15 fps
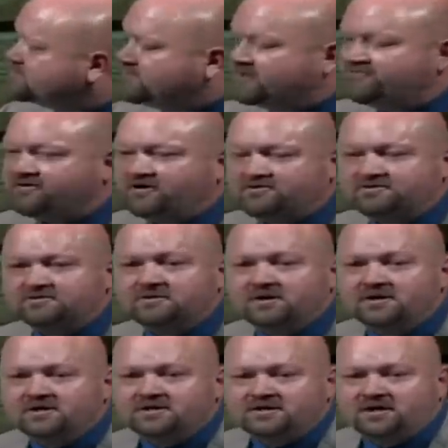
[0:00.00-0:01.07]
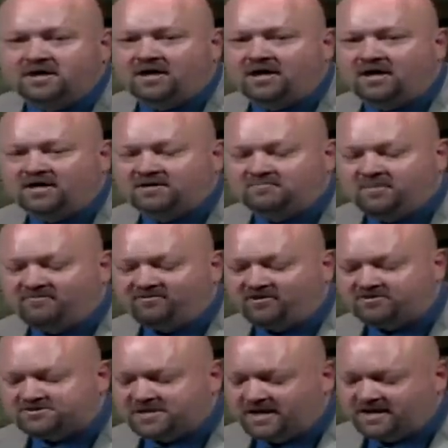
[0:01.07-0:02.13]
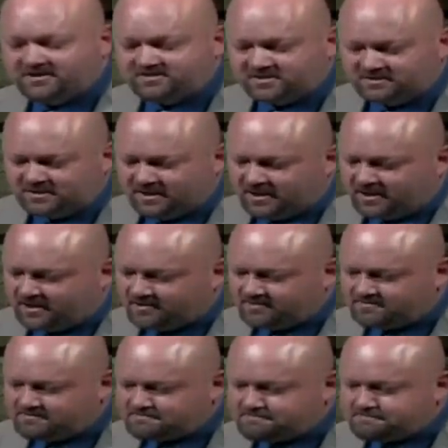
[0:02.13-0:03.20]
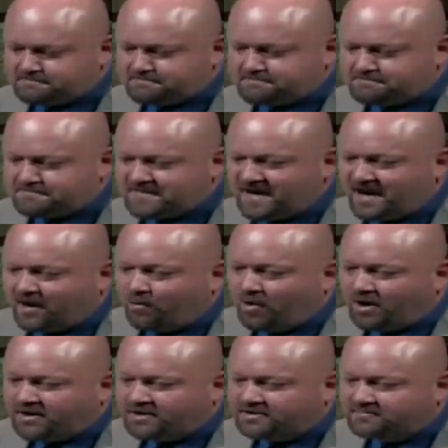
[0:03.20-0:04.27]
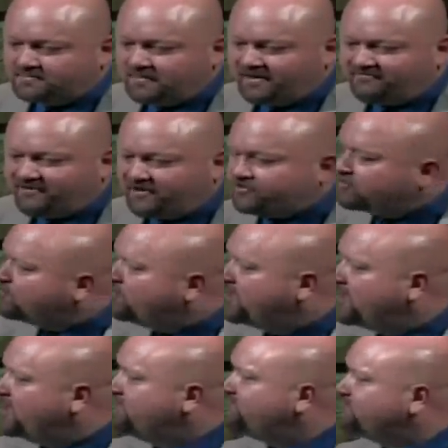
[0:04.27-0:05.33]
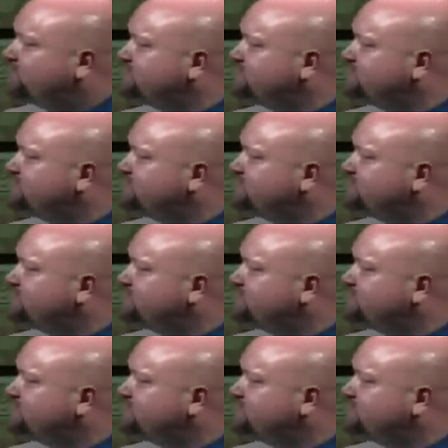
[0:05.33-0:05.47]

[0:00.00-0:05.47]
at my father's hands, and I wanted my father to pay for